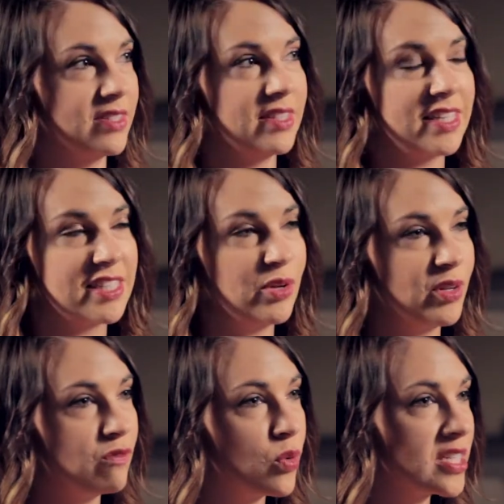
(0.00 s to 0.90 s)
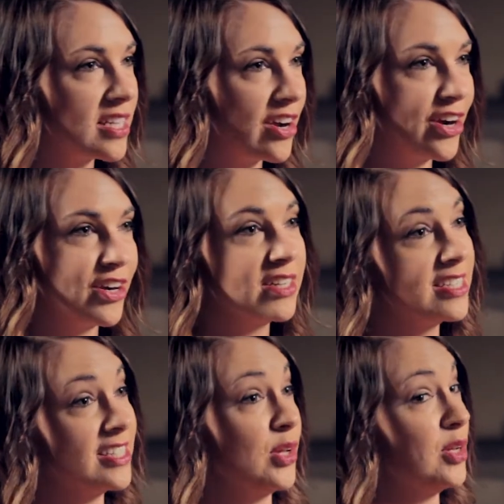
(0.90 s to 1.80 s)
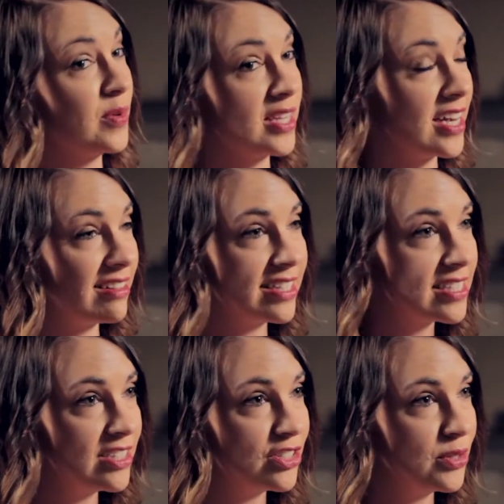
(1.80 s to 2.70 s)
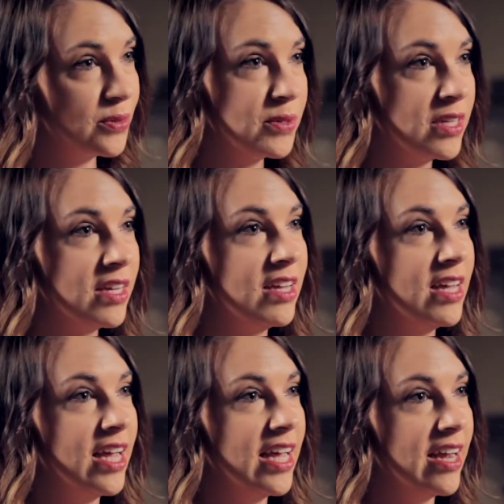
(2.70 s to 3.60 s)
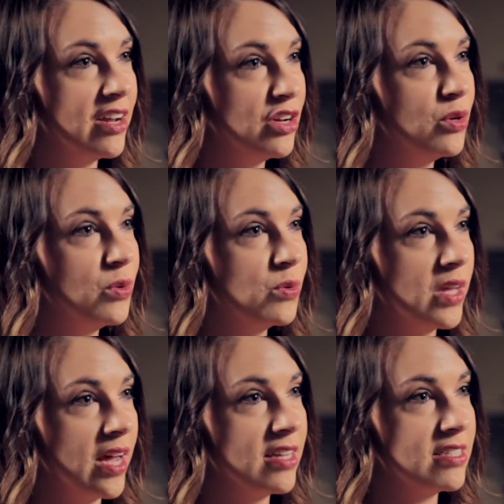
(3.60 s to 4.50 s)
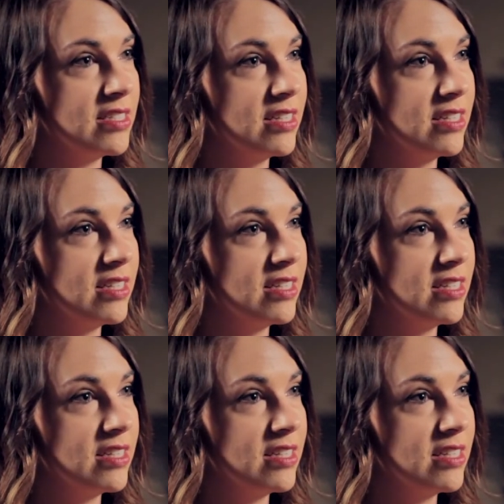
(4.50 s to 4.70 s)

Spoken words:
that's the only voice I heard. It's the only one that I listened to. And I knew that